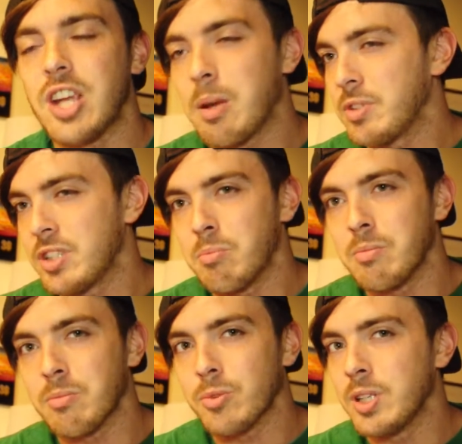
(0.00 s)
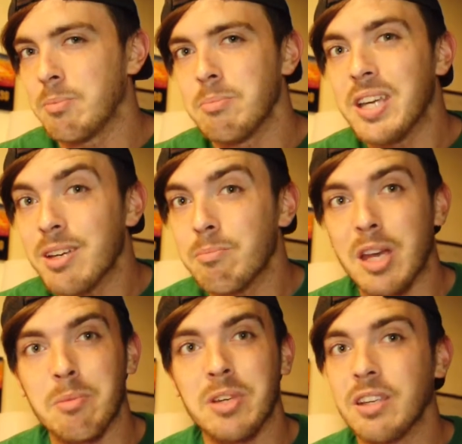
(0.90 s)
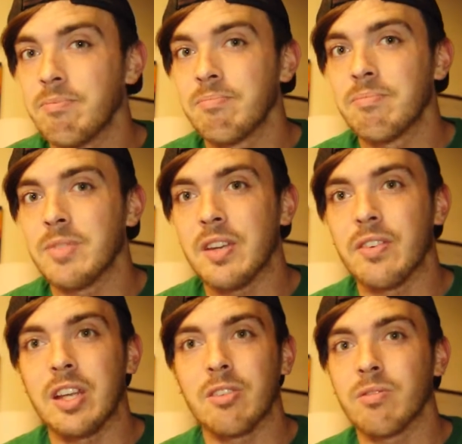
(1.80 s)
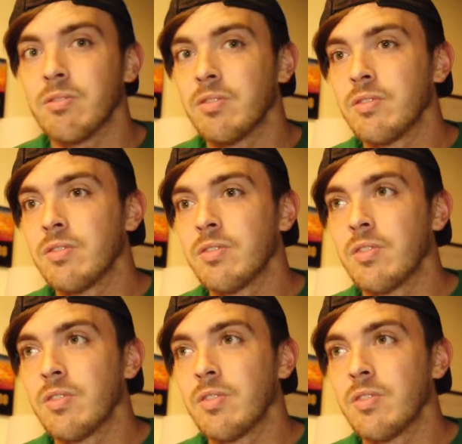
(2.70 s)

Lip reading: championship meet, maybe even